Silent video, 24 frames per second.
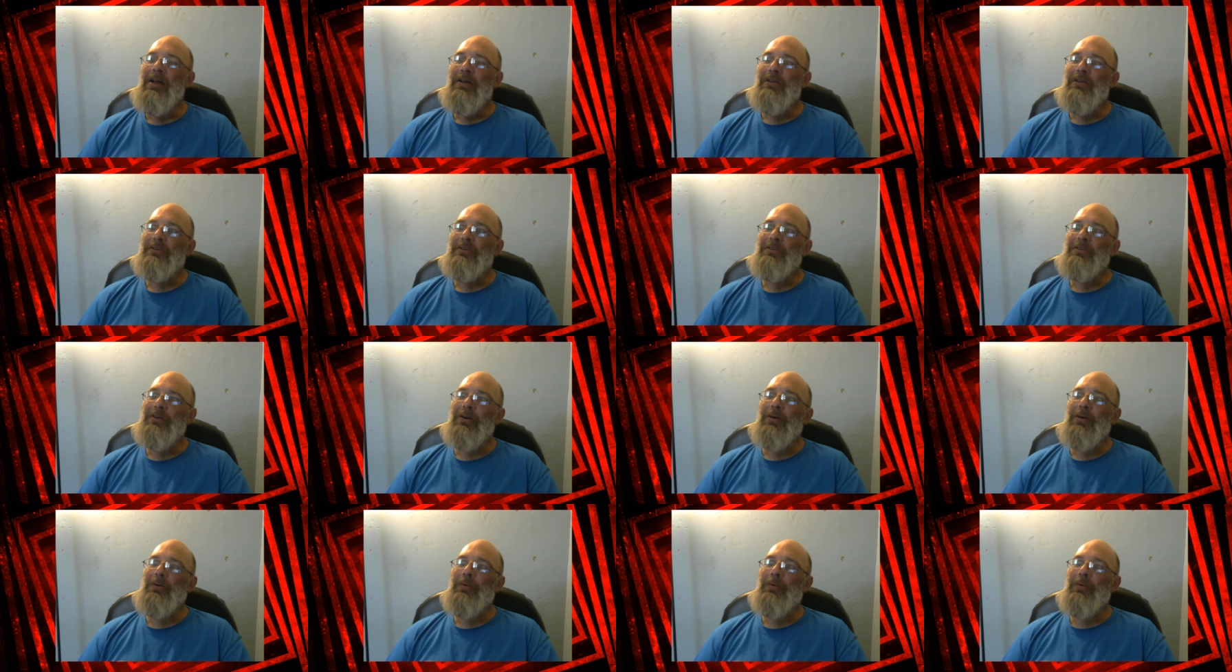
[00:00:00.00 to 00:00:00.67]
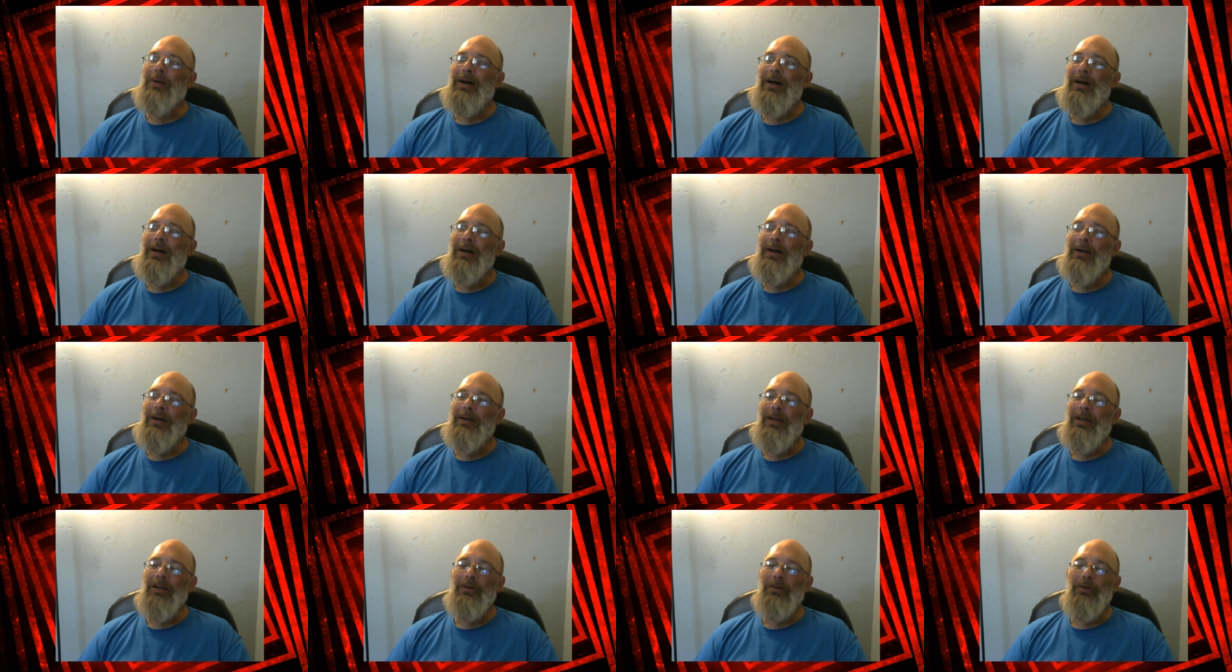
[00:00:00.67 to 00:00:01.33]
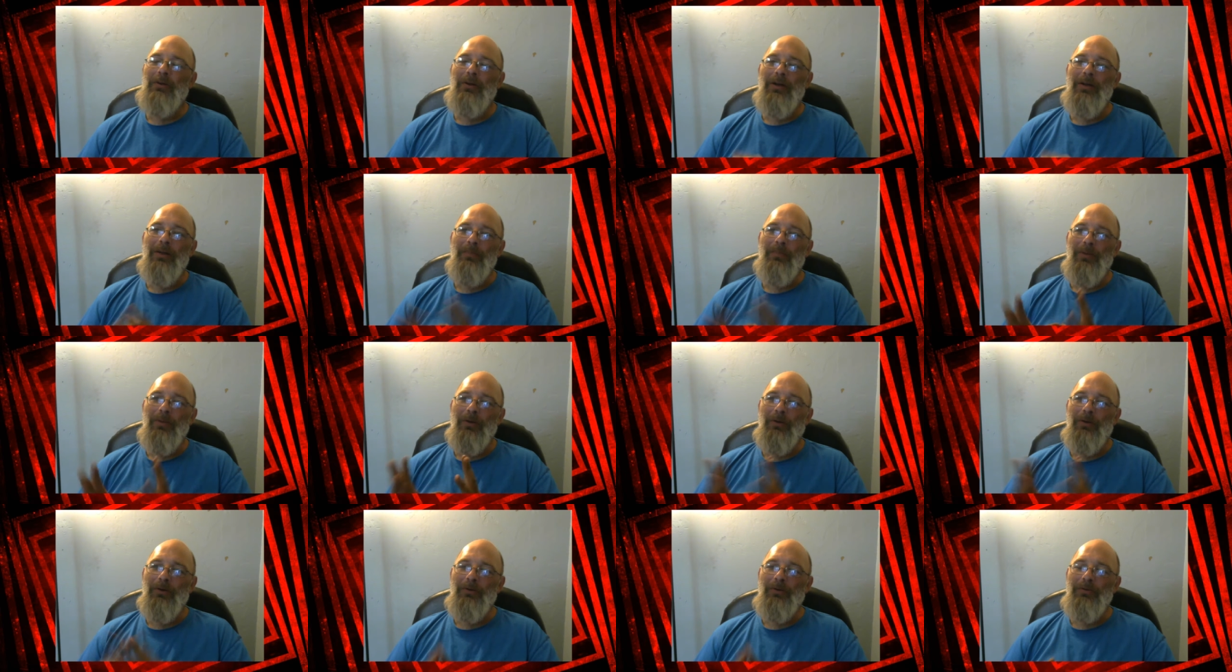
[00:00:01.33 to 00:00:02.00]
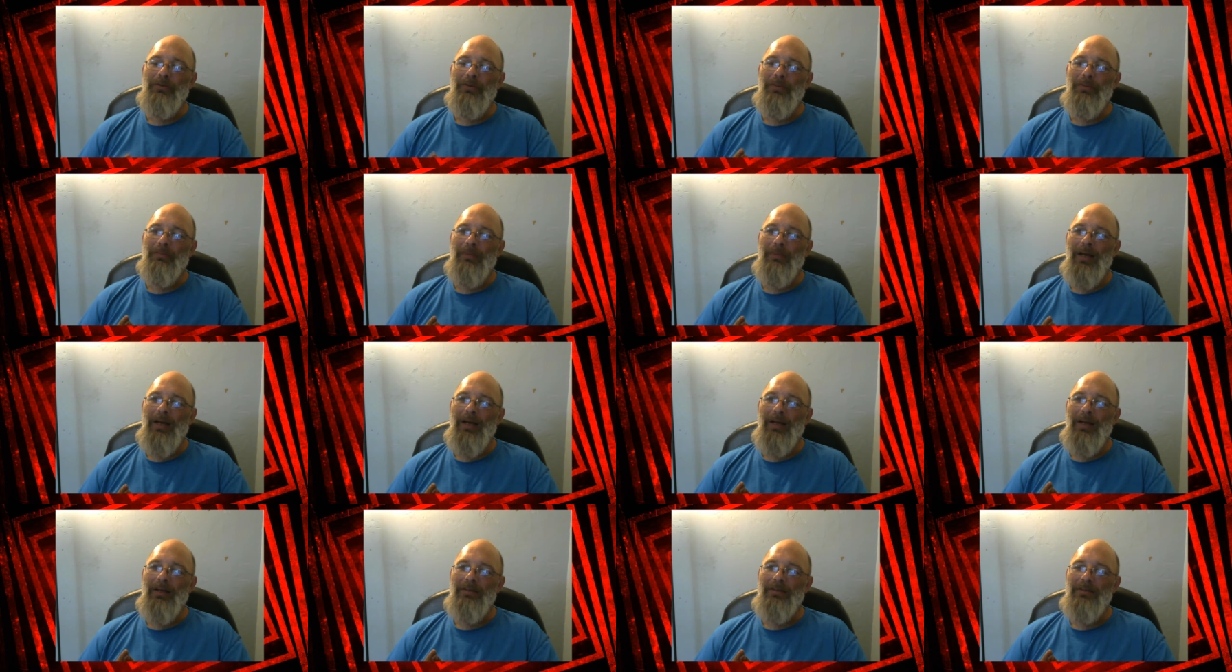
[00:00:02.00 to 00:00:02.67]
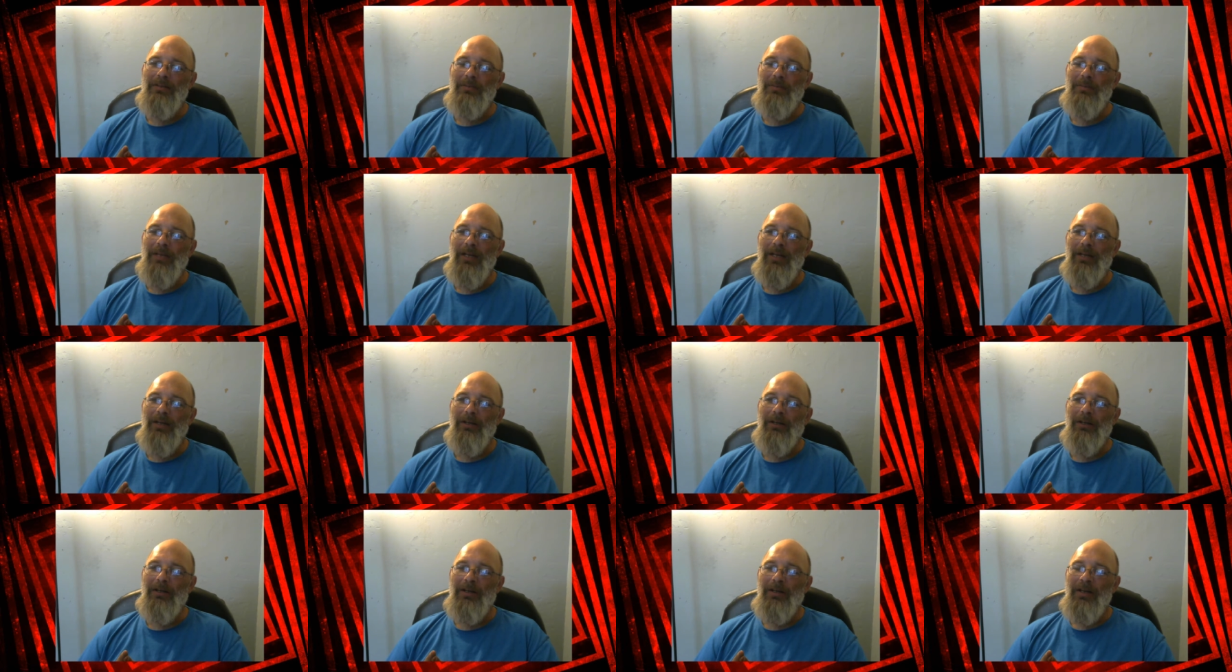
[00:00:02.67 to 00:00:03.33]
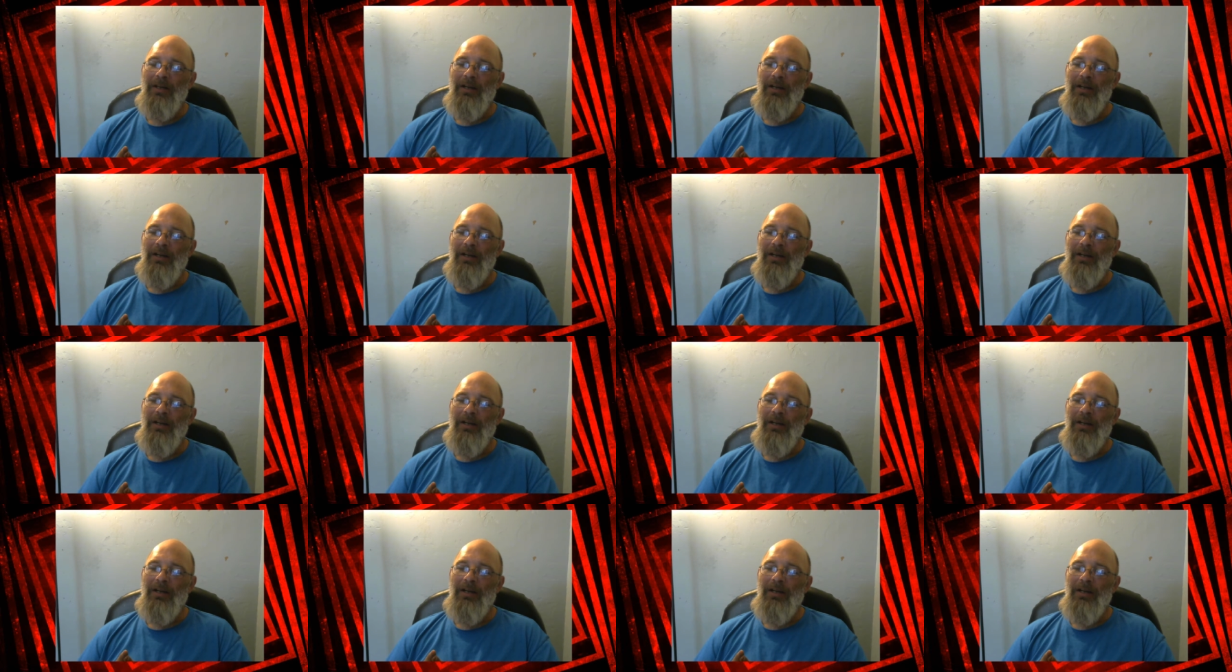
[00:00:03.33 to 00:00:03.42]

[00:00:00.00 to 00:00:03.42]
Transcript: So I got to cook up the girls some dinner,